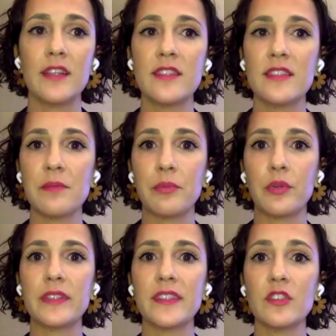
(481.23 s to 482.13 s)
And this is
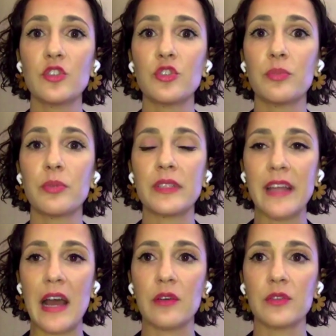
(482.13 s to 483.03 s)
important to
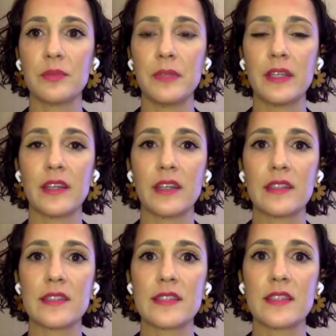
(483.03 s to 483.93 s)
point out
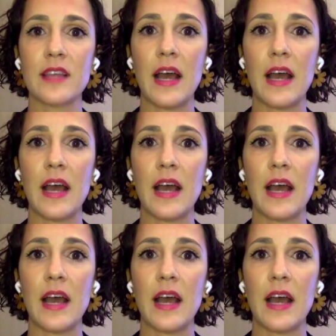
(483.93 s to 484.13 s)
because